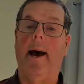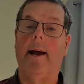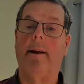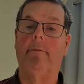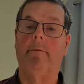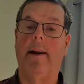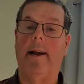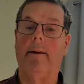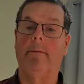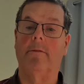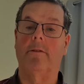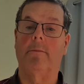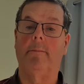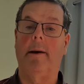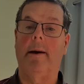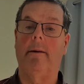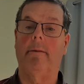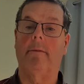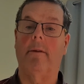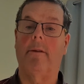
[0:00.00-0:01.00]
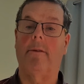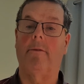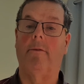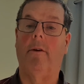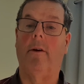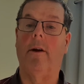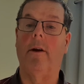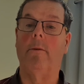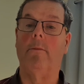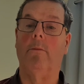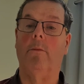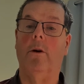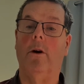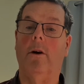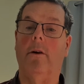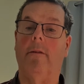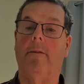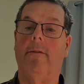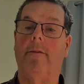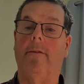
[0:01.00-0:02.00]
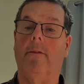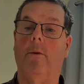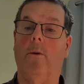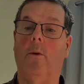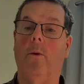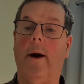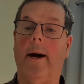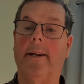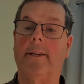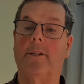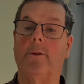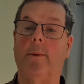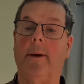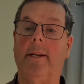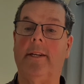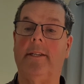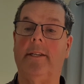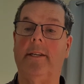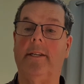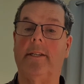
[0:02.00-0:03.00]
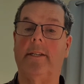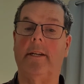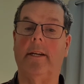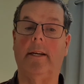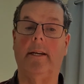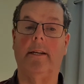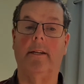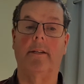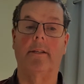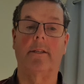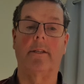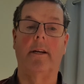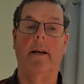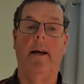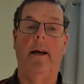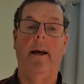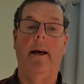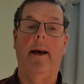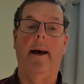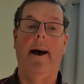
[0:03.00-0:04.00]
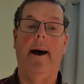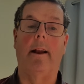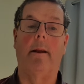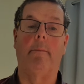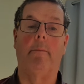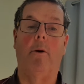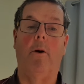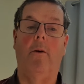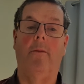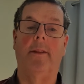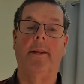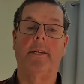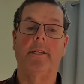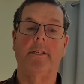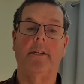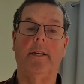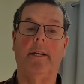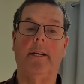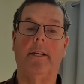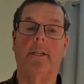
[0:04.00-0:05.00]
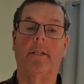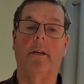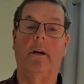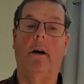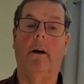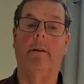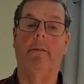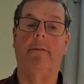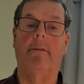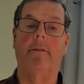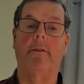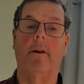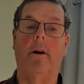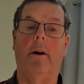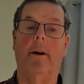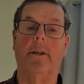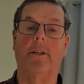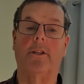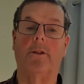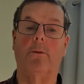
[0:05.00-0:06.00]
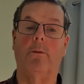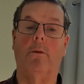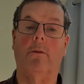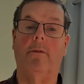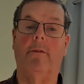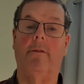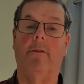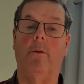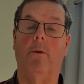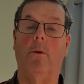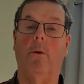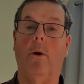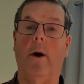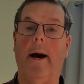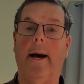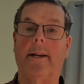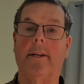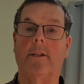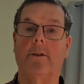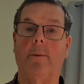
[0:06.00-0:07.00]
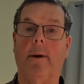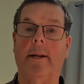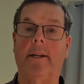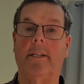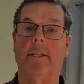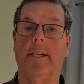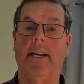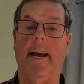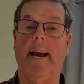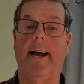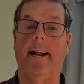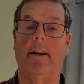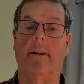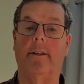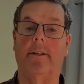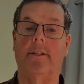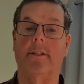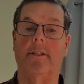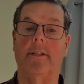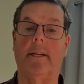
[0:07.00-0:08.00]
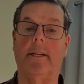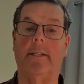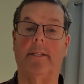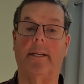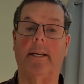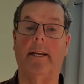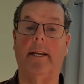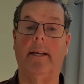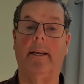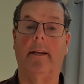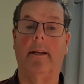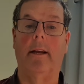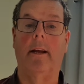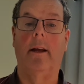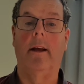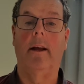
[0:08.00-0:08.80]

and round about the throne were 24 seats, and upon the seats I saw 24 elders sitting,